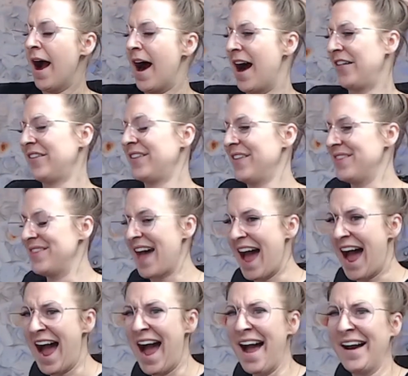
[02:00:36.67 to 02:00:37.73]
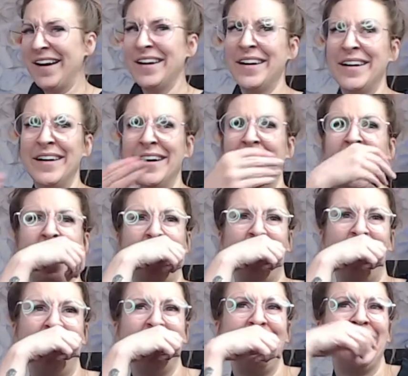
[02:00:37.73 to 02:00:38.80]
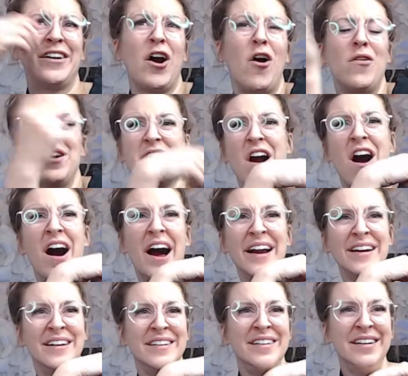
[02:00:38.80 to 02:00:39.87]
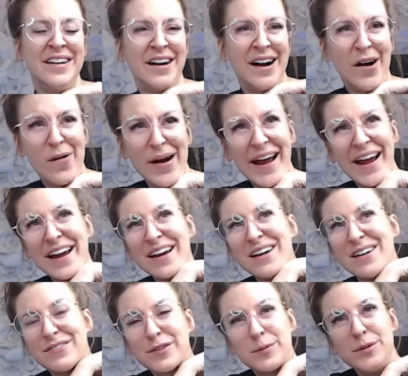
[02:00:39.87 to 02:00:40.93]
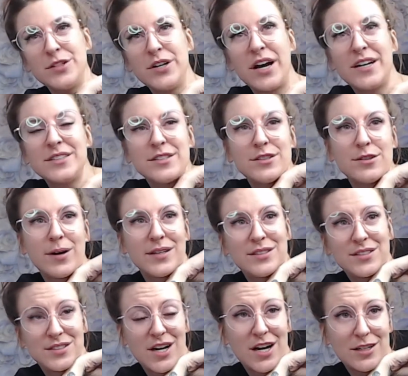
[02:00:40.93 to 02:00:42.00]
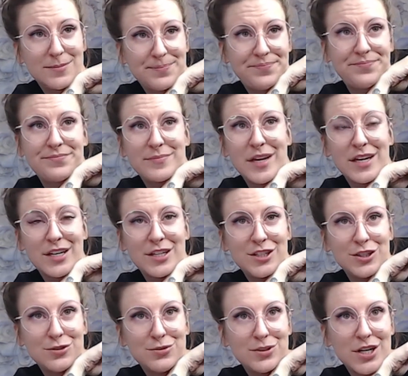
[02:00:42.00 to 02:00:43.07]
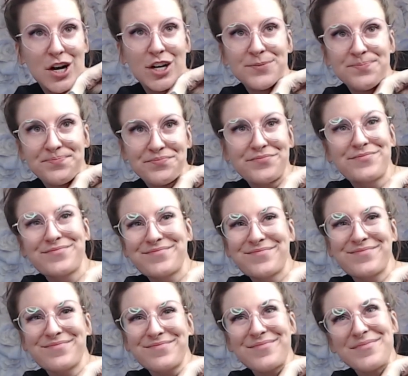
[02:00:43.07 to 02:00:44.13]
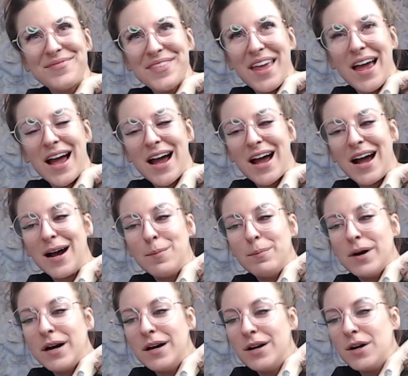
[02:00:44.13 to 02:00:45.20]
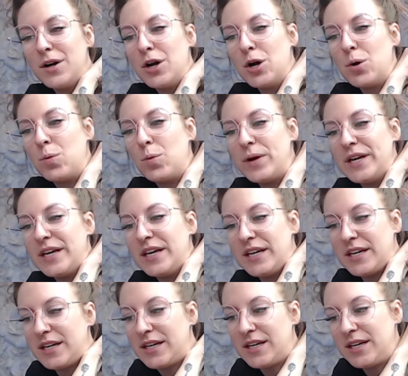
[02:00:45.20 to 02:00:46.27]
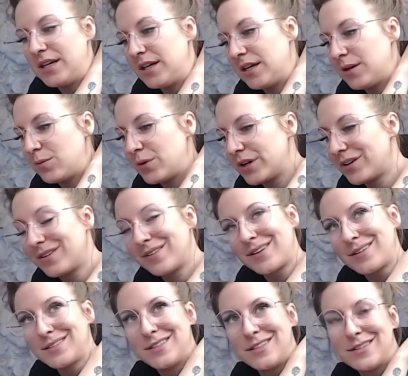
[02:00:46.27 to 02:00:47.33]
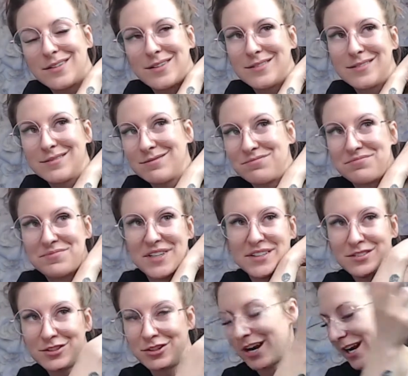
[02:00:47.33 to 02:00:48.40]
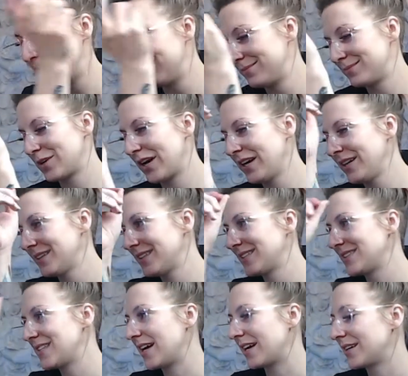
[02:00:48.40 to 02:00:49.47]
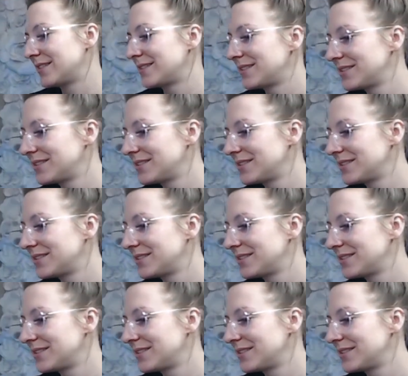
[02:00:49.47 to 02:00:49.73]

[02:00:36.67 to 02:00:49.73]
Other than that, uh, go yawn away from you guys so I stop making you yawn. Um, we will, I'll see you on Instagram, right? Is that